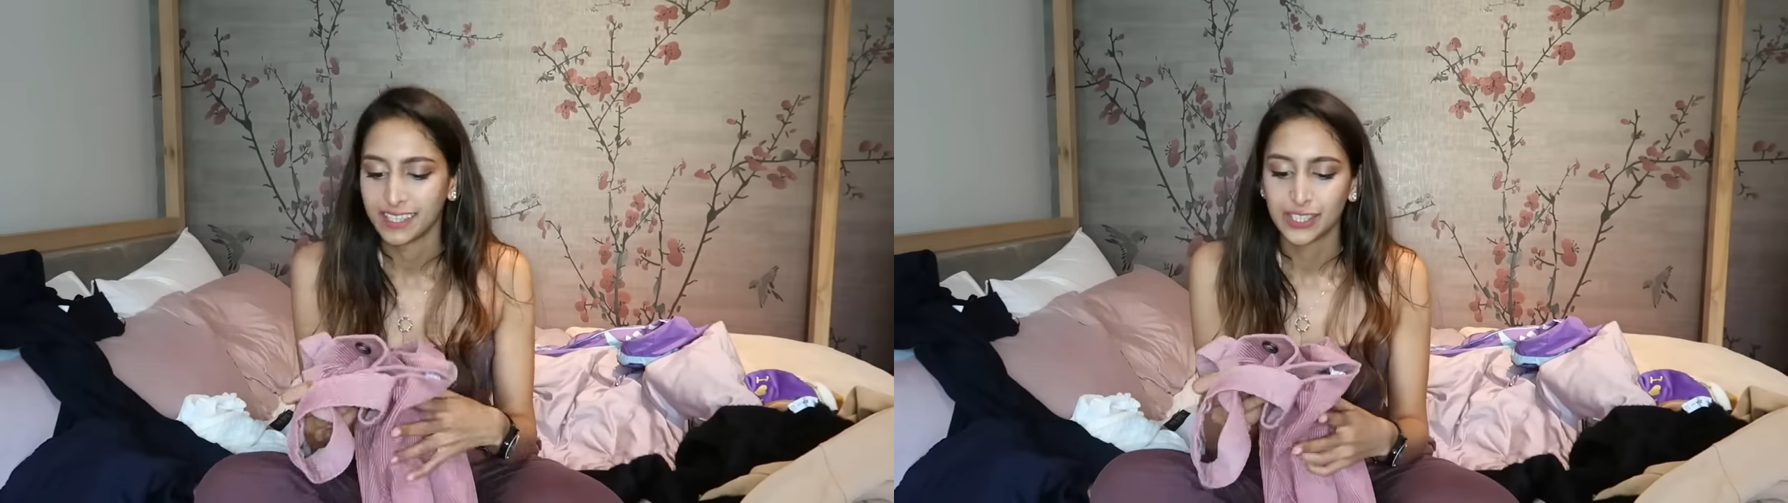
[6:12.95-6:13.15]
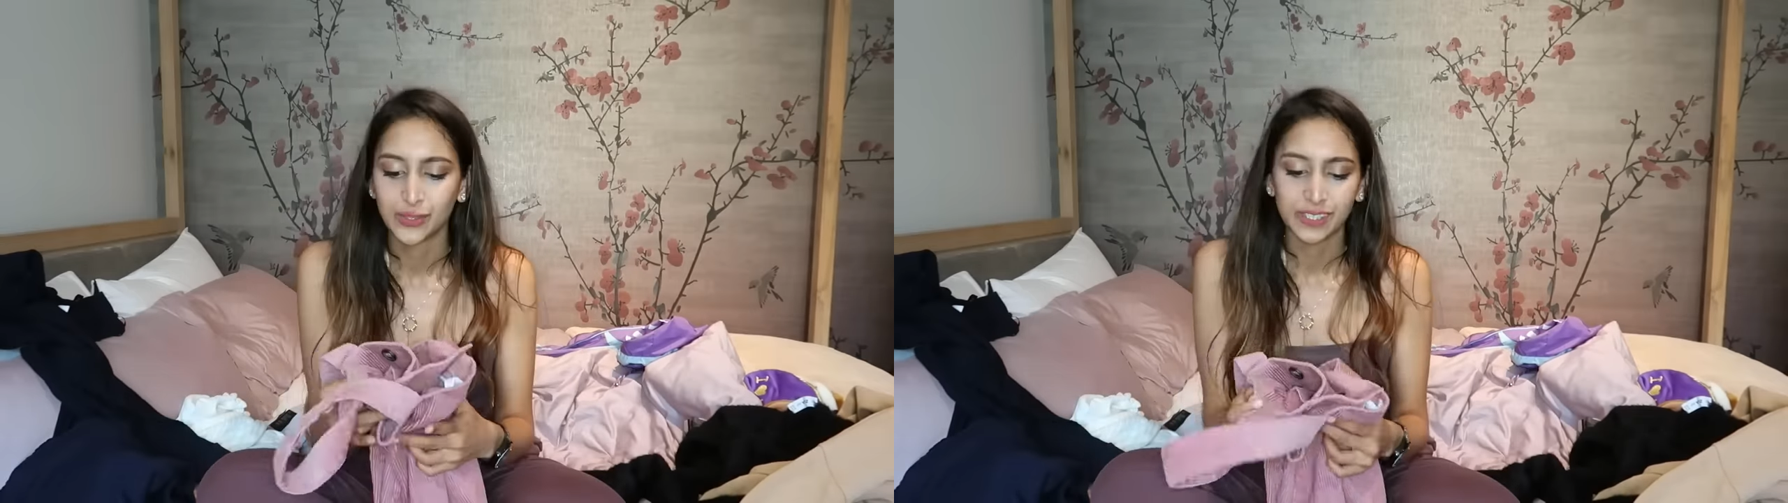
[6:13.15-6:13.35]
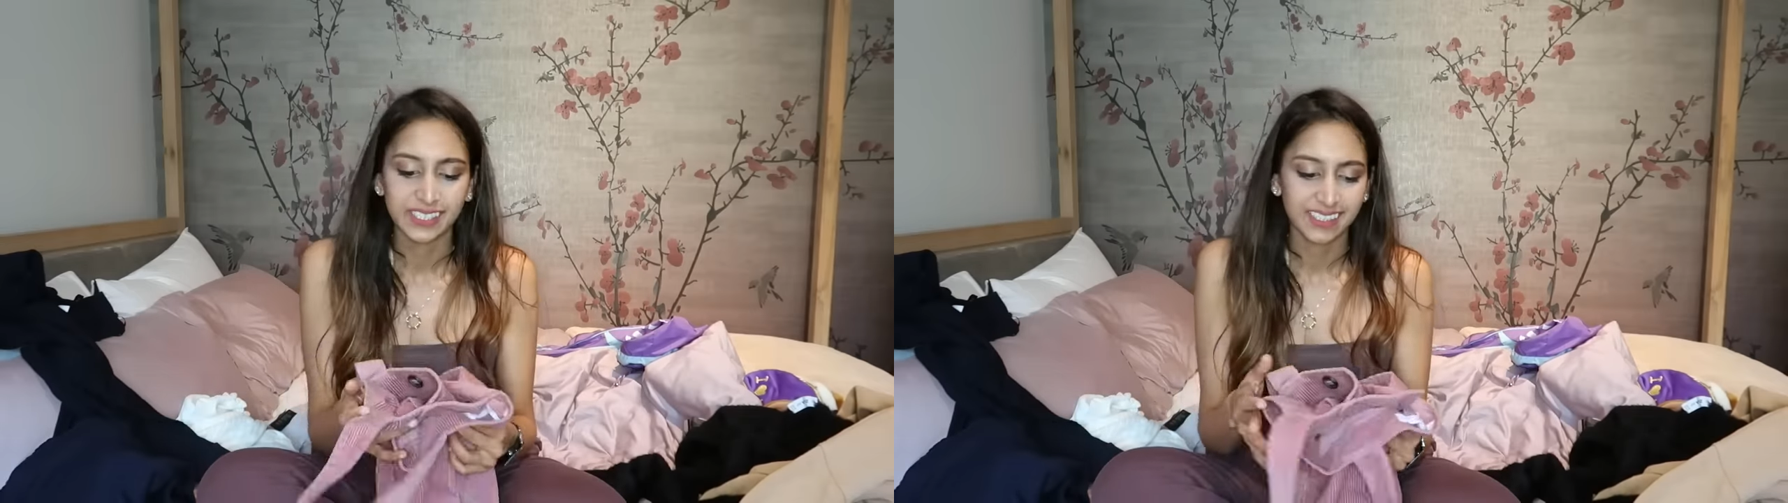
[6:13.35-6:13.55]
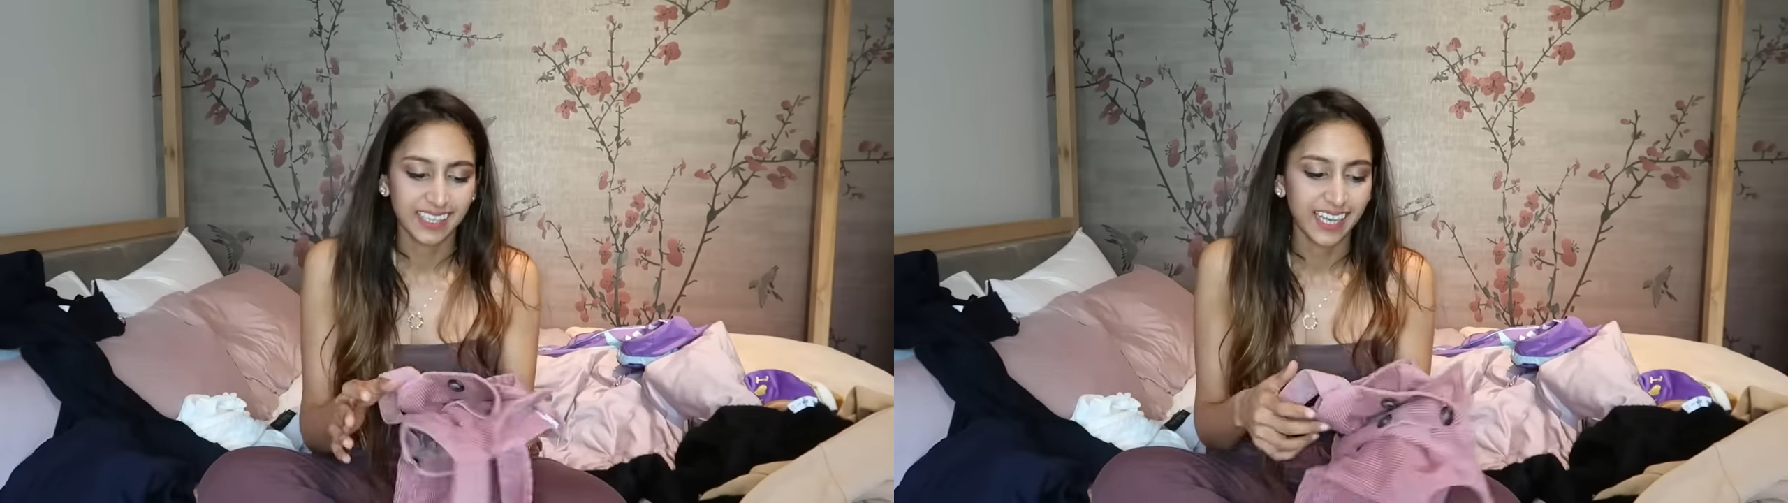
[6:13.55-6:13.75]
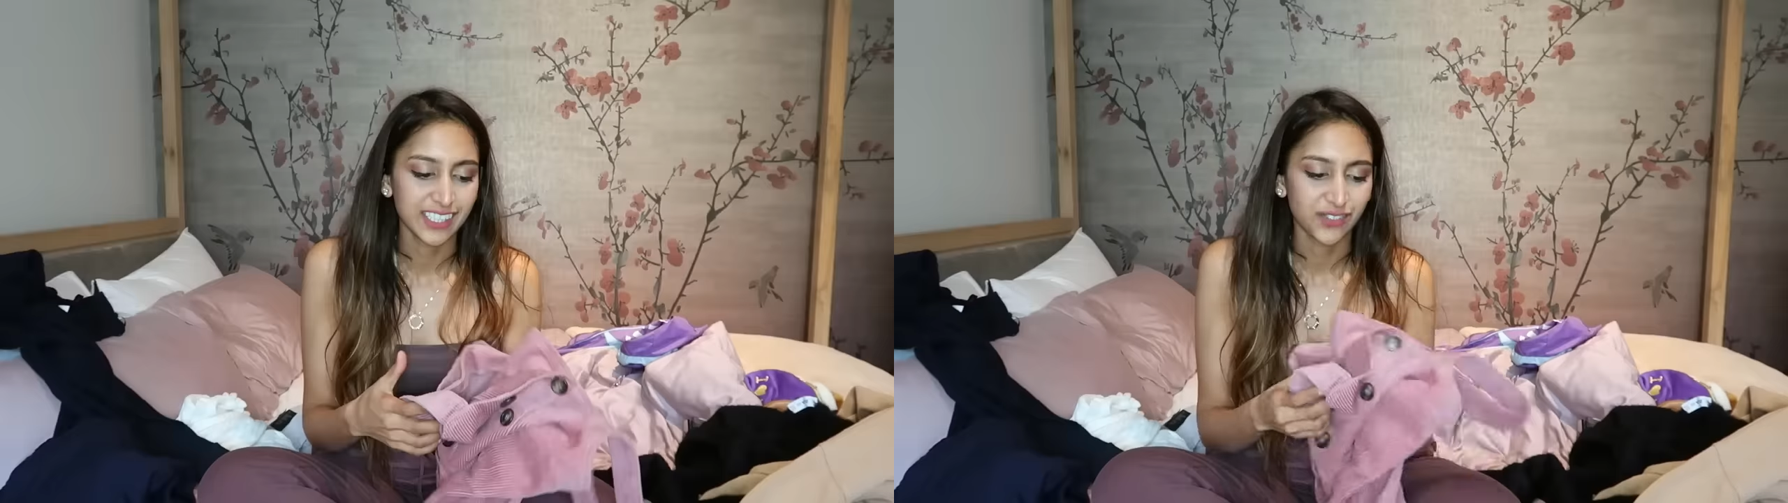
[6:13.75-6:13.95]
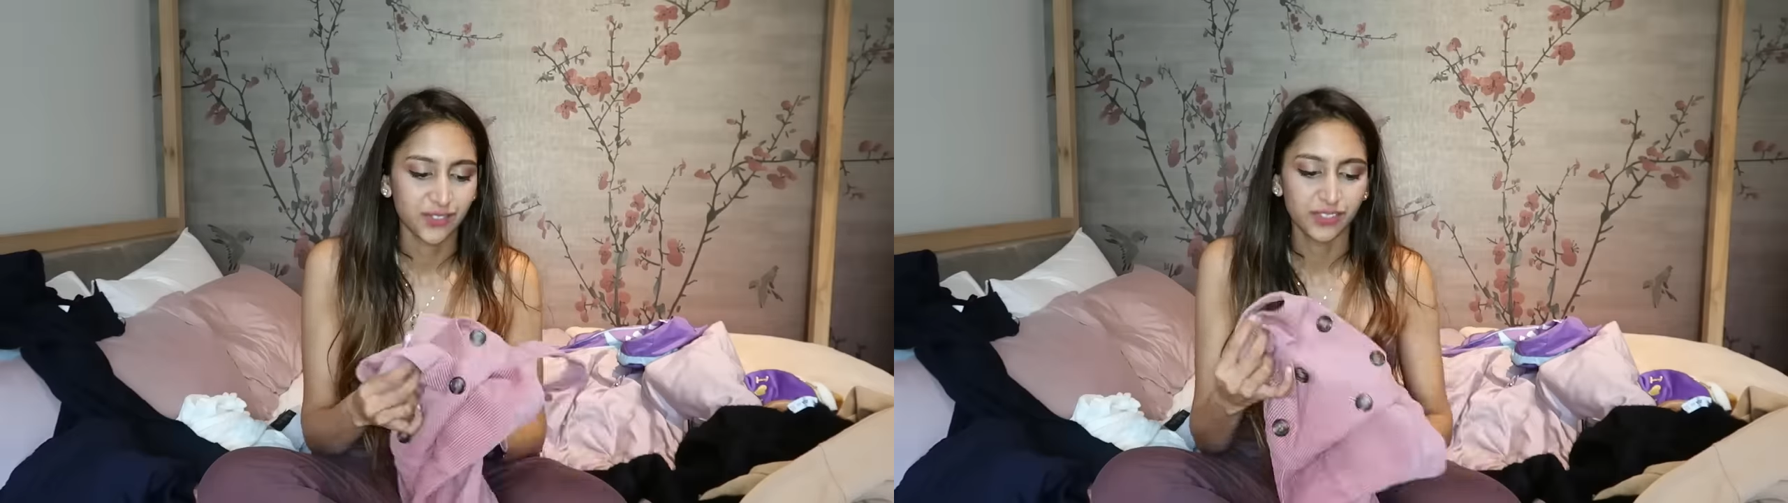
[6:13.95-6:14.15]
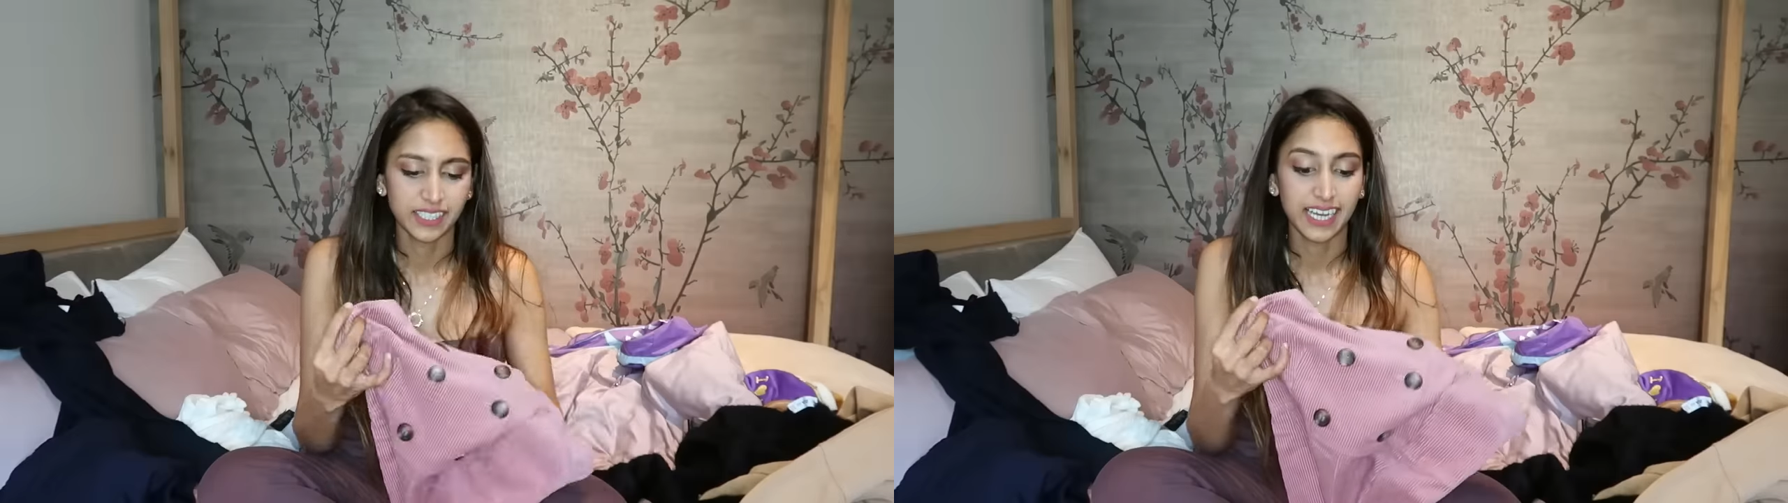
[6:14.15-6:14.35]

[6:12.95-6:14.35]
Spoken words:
she wasn't as thrilled